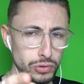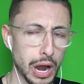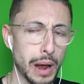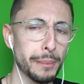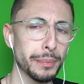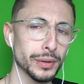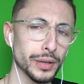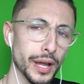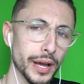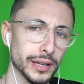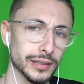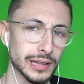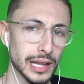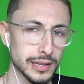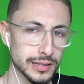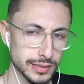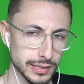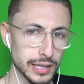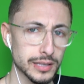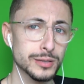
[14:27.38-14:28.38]
drop a like.
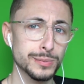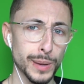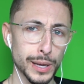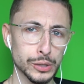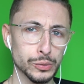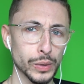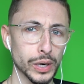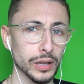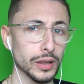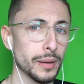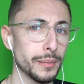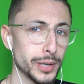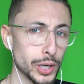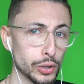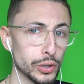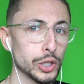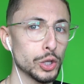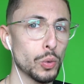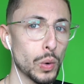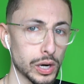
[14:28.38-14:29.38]
That's that's the best way to let me know
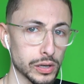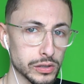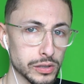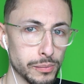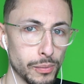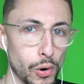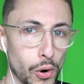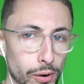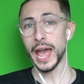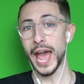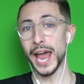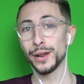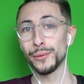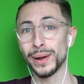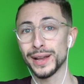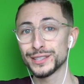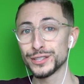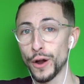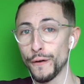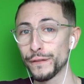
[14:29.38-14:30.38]
that you wanna see more.
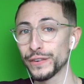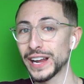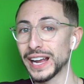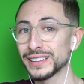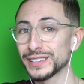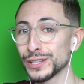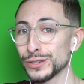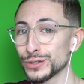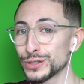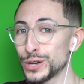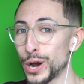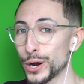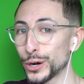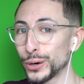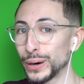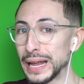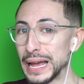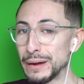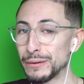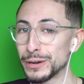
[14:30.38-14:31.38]
Anyways, don't forget to use star
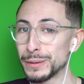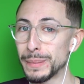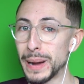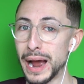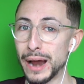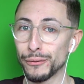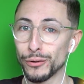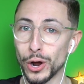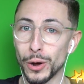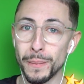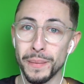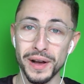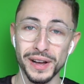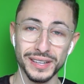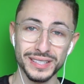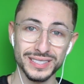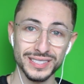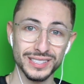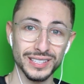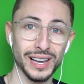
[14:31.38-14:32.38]
code A when you buy
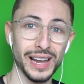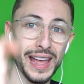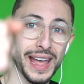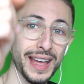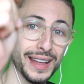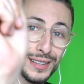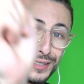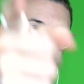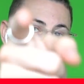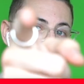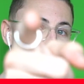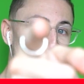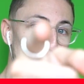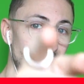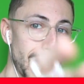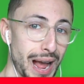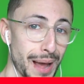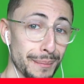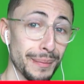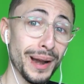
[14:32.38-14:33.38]
Robux and
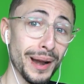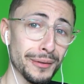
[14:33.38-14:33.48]
subscribe, and